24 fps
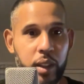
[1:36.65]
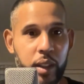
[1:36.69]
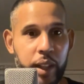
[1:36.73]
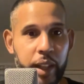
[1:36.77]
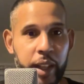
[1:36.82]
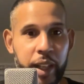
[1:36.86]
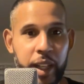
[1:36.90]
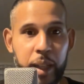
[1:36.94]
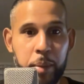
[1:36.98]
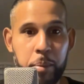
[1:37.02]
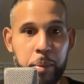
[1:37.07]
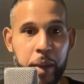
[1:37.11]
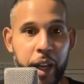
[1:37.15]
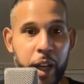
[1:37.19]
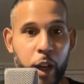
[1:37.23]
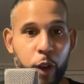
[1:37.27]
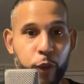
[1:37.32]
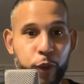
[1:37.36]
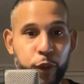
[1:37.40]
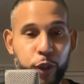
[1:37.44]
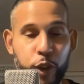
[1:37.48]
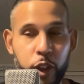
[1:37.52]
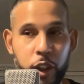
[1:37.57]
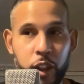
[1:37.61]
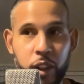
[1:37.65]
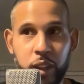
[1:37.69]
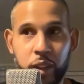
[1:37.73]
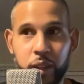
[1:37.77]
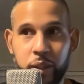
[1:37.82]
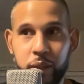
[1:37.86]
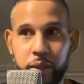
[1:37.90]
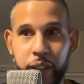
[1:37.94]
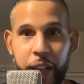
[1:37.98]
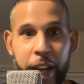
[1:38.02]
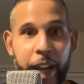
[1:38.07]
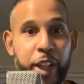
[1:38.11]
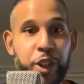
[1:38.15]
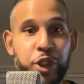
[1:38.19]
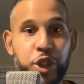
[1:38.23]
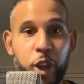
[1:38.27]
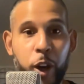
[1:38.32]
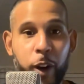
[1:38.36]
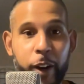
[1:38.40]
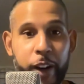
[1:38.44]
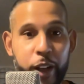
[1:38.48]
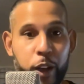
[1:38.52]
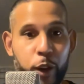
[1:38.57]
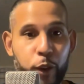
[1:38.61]
an email for a
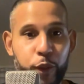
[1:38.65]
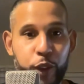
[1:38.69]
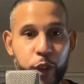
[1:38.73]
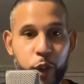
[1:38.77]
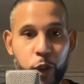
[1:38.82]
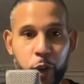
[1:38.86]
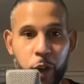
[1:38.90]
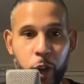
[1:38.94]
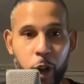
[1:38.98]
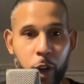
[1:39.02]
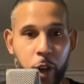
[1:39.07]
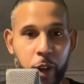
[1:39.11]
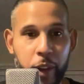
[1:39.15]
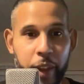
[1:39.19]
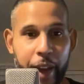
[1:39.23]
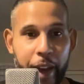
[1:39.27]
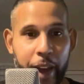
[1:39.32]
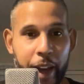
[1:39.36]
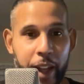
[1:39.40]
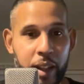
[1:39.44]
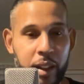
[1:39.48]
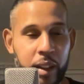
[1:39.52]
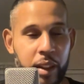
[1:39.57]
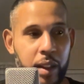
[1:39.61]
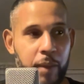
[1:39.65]
HR interview and all that.